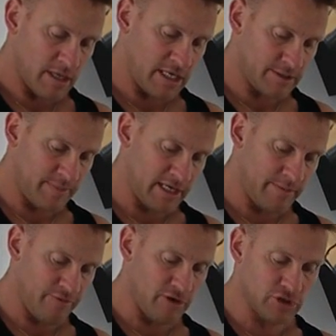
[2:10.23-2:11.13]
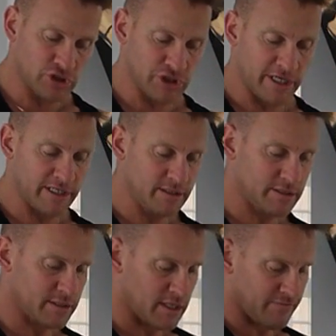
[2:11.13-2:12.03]
It's mainly branched
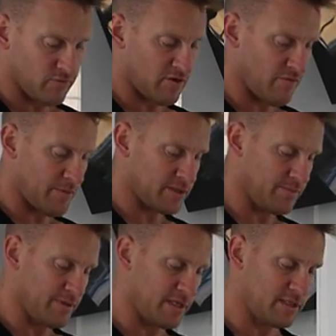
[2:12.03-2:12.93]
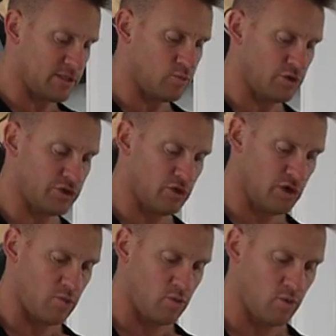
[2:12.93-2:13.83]
chains and a few other bits and pieces, which
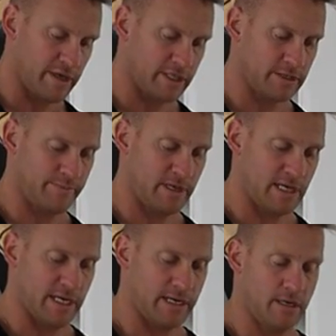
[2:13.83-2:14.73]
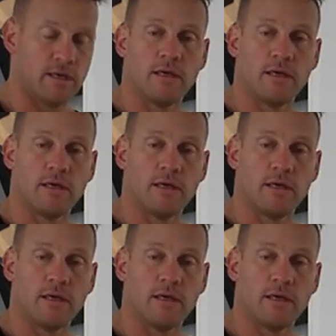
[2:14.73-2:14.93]
I will explain.